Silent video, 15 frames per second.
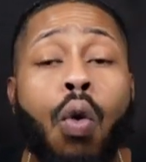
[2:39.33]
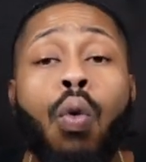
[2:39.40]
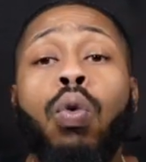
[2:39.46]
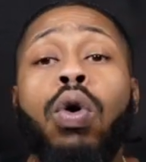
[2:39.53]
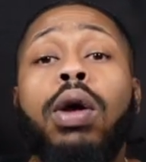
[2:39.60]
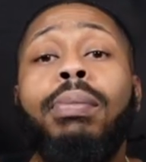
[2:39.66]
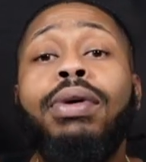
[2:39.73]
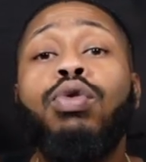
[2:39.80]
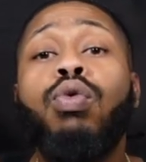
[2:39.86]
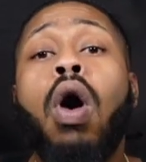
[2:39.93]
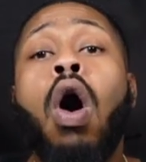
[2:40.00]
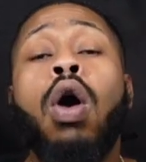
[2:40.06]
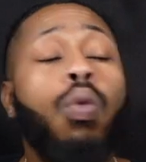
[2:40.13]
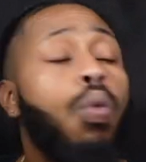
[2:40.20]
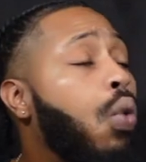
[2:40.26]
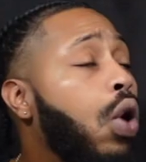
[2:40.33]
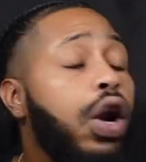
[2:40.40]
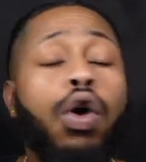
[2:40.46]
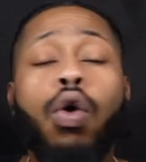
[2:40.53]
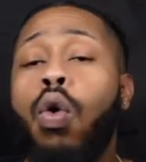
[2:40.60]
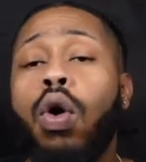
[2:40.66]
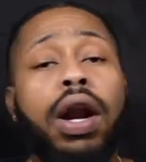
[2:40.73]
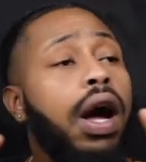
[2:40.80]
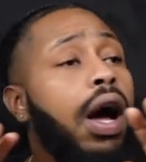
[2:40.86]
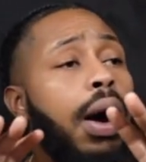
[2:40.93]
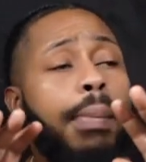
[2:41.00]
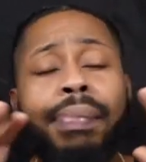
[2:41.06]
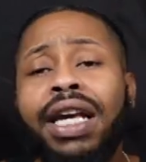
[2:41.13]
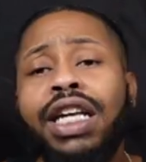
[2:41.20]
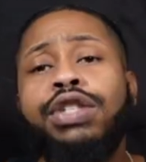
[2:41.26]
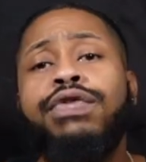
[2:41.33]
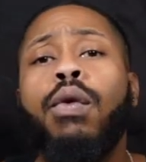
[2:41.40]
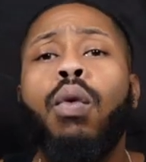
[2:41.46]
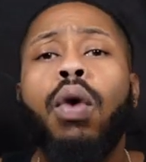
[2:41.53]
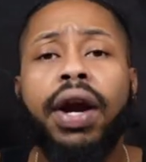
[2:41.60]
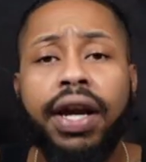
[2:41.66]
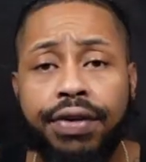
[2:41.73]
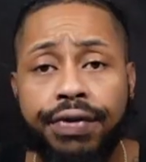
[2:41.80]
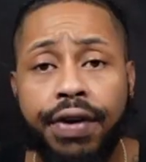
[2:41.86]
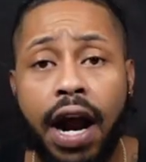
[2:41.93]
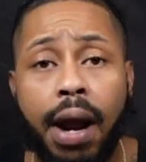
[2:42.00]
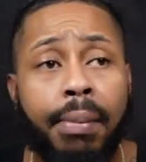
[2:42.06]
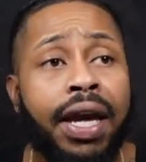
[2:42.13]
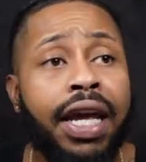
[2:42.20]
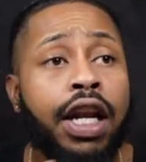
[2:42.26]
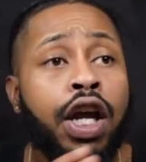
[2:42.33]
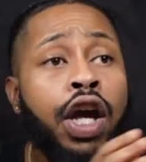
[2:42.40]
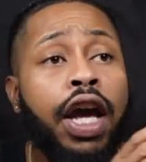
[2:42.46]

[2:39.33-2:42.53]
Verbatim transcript: we'll be on one accord, a peaceful work environment.